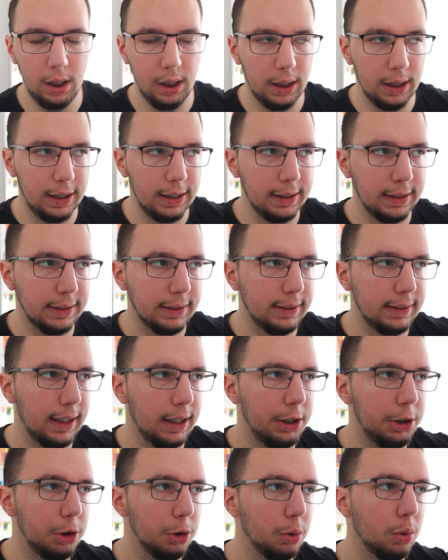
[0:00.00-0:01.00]
is
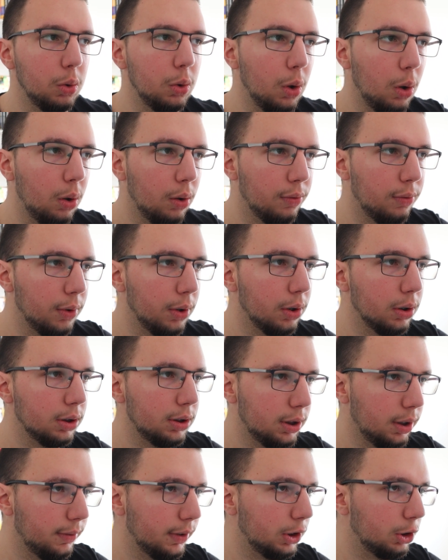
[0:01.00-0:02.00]
that you Googled for your
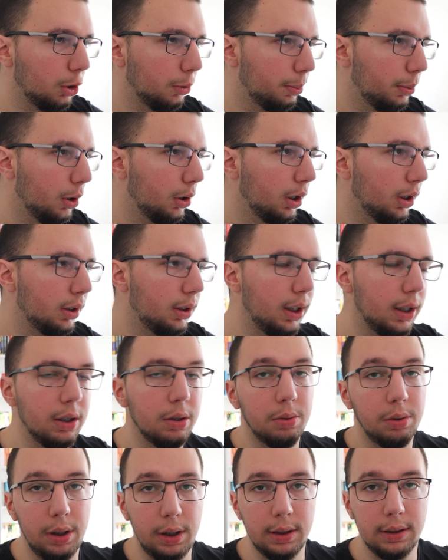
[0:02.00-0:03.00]
service or product and
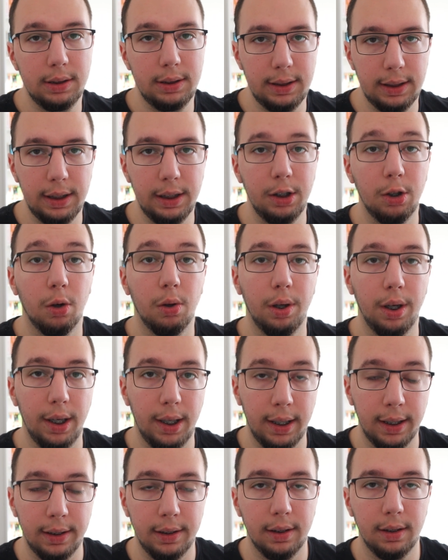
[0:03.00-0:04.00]
you didn't see your
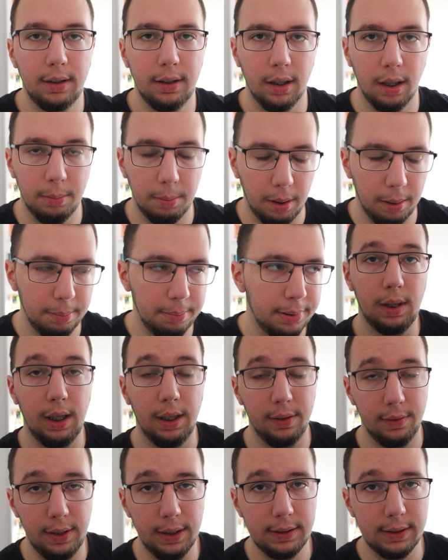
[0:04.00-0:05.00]
ad come up.
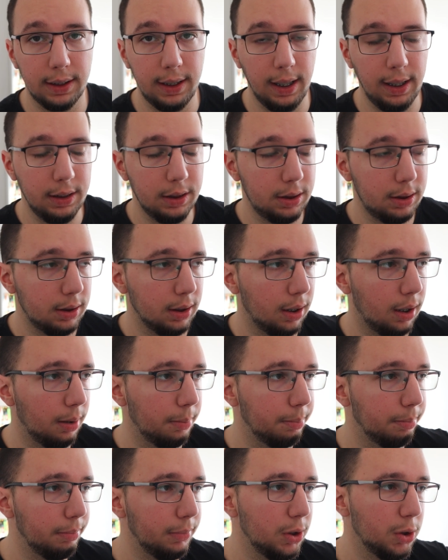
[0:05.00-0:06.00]
And if that's the case,
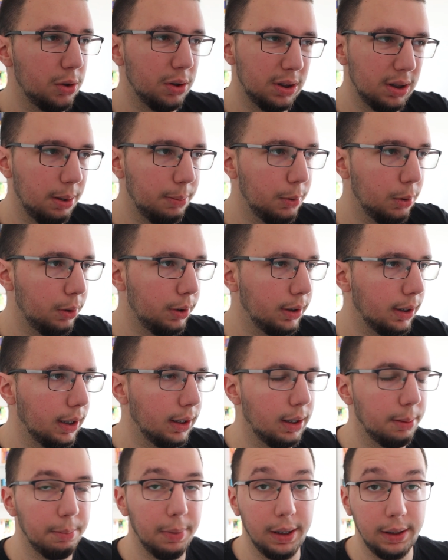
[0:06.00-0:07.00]
um, you should stop doing
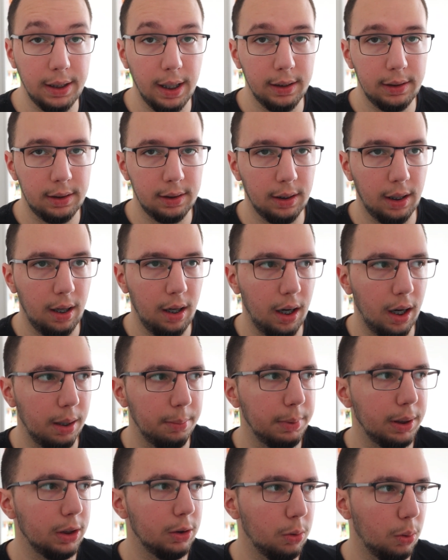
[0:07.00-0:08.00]
that. And by that,
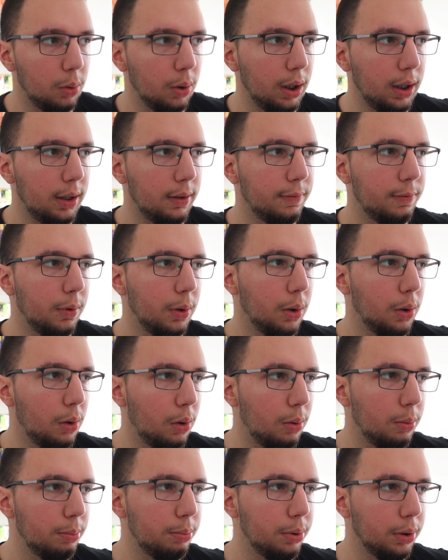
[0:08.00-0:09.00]
I mean Googling for your
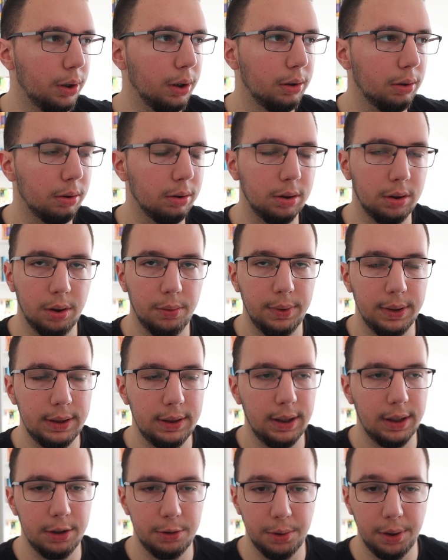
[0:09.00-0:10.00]
own product or
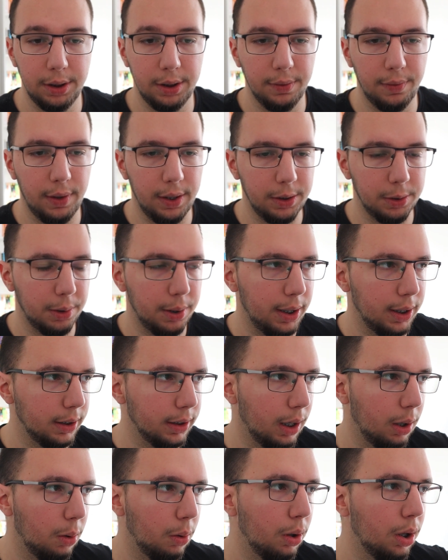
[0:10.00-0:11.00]
service and trying to find your ad.
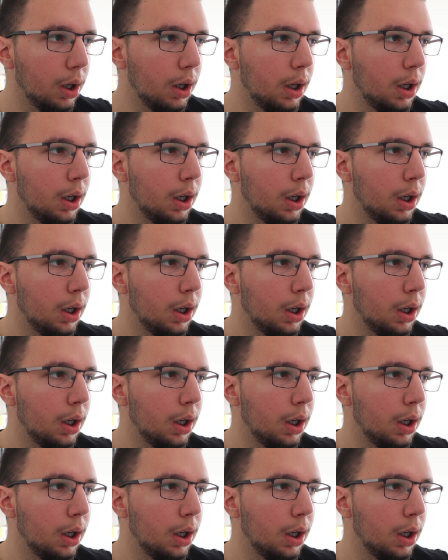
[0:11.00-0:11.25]
Now,